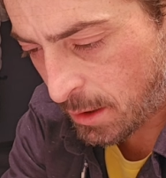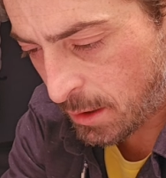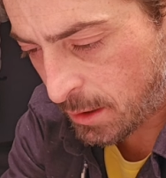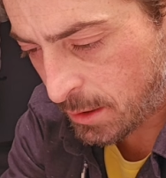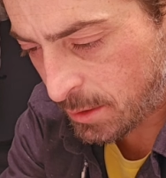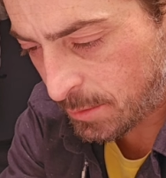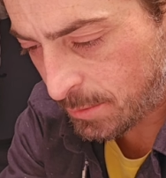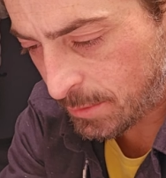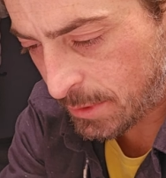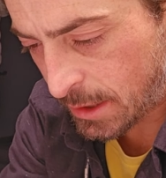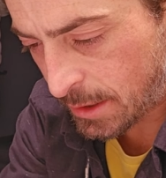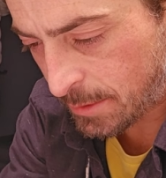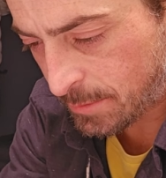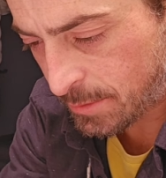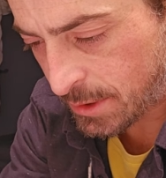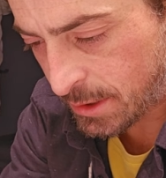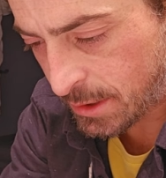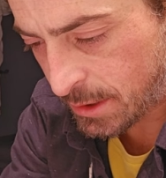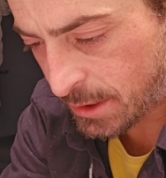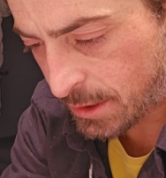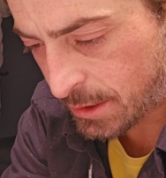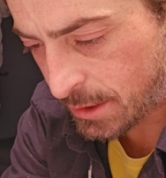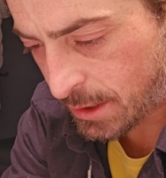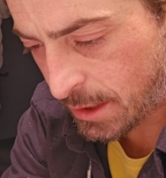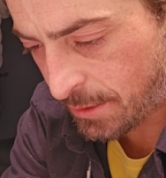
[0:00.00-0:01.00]
Sometimes this
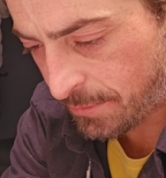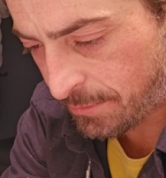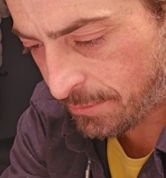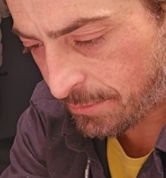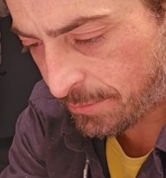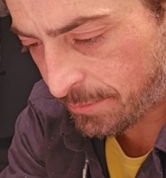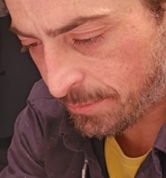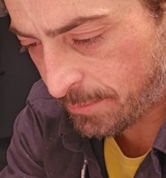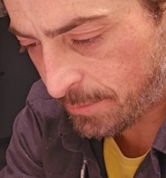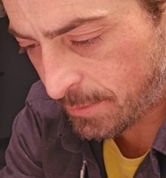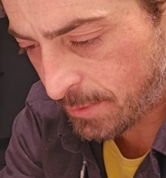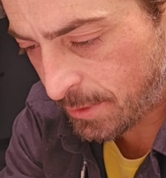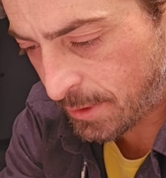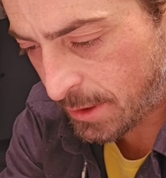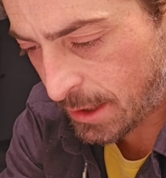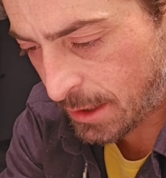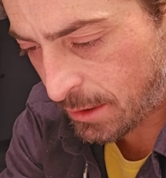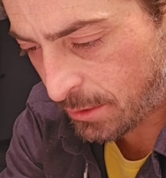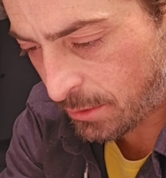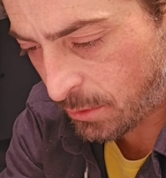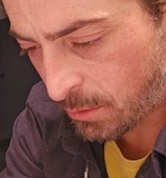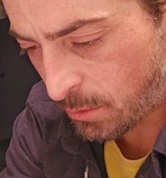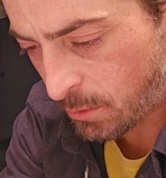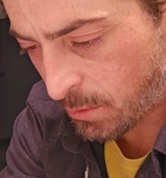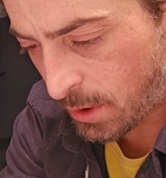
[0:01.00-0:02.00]
stuff, I
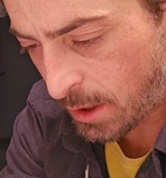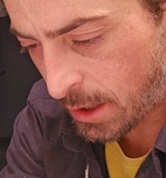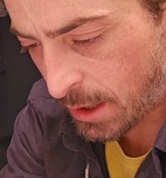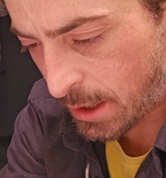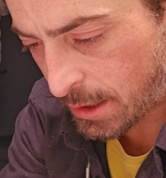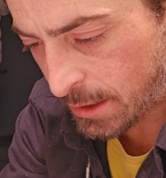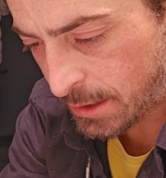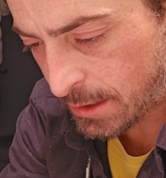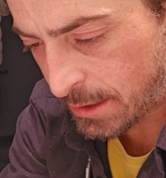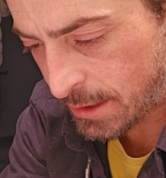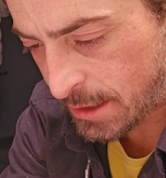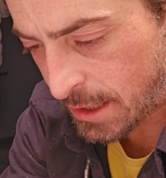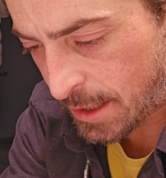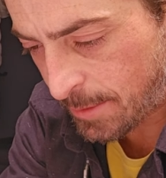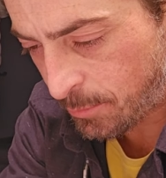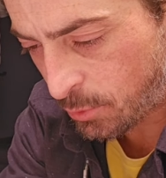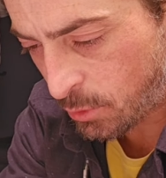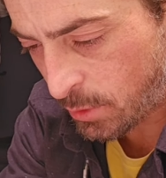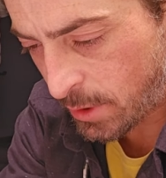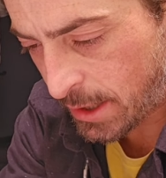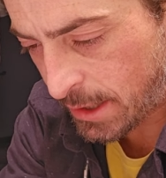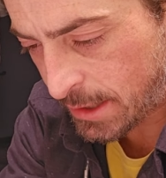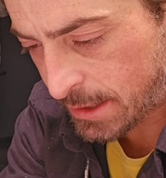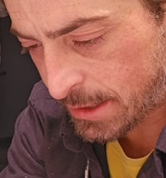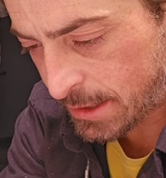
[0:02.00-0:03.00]
don't know why,
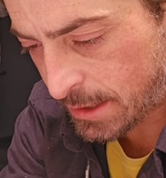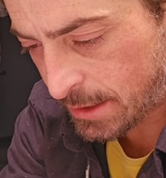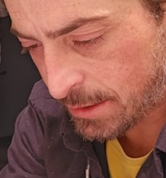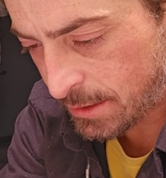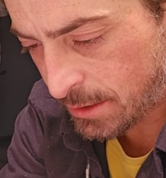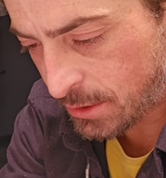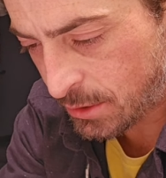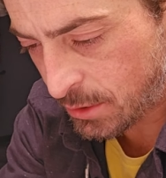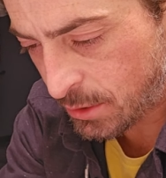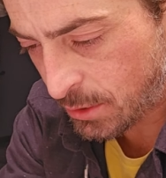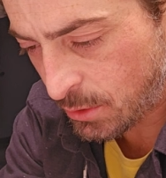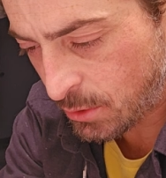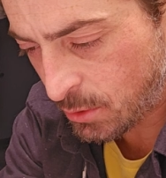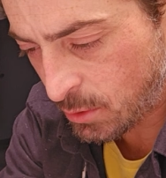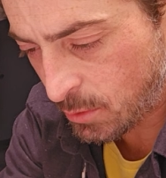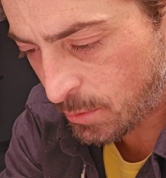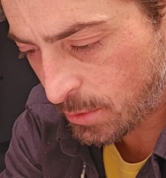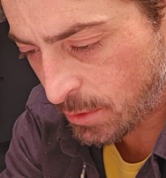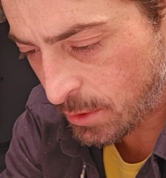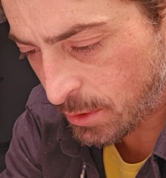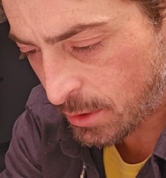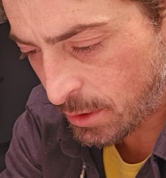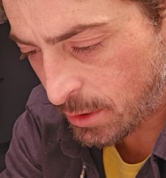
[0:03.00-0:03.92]
separates in the tube.